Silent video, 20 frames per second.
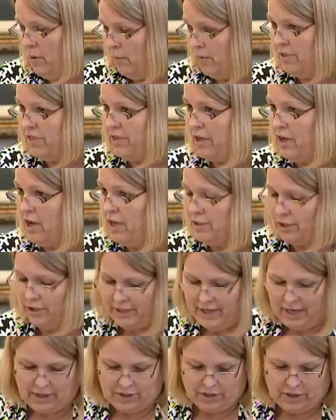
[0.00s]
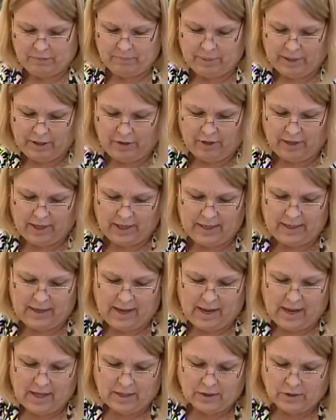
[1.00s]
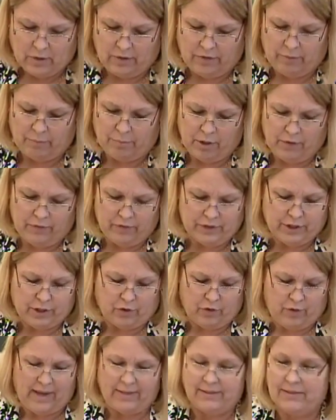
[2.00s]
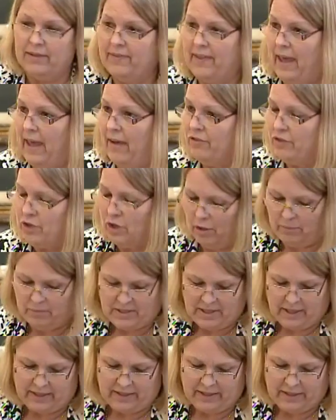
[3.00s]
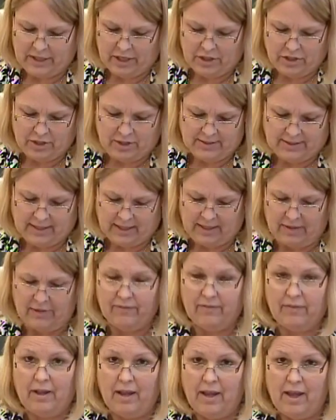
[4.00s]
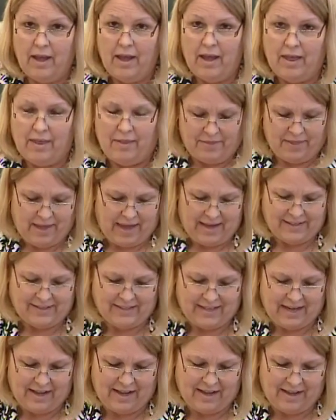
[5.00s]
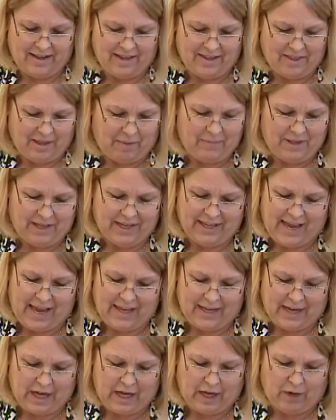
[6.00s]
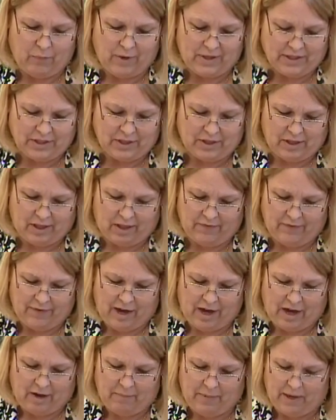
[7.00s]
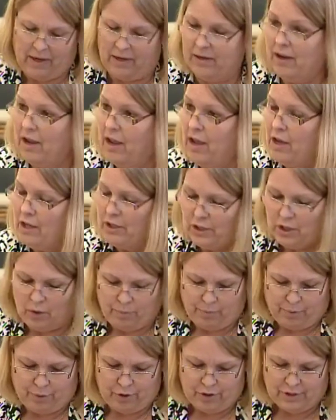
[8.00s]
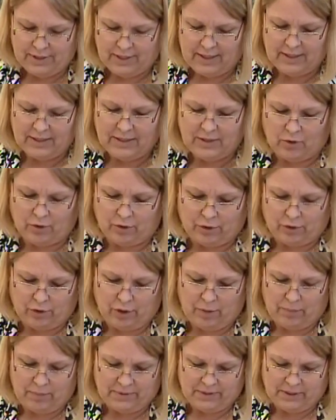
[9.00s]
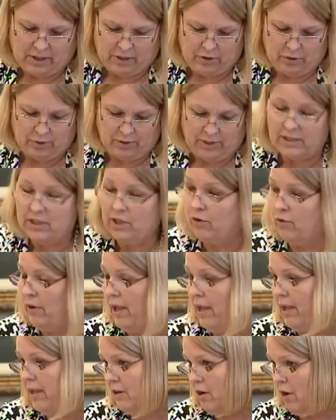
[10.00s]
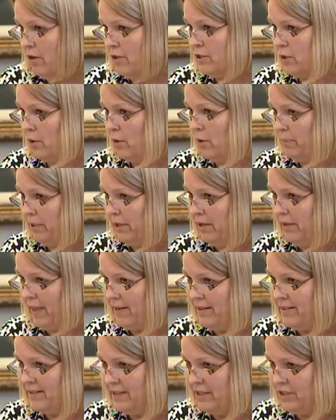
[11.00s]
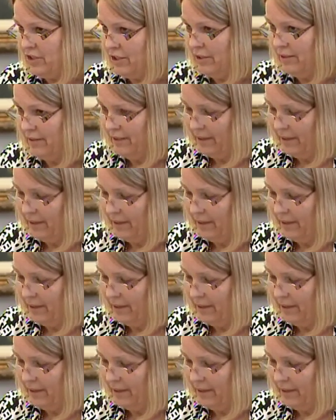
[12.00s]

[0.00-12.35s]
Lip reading: with the consultation period. So if approvals are granted, they have terms and conditions that mitigate any risk to the environment. So persons or groups who disagree can also appeal that decision.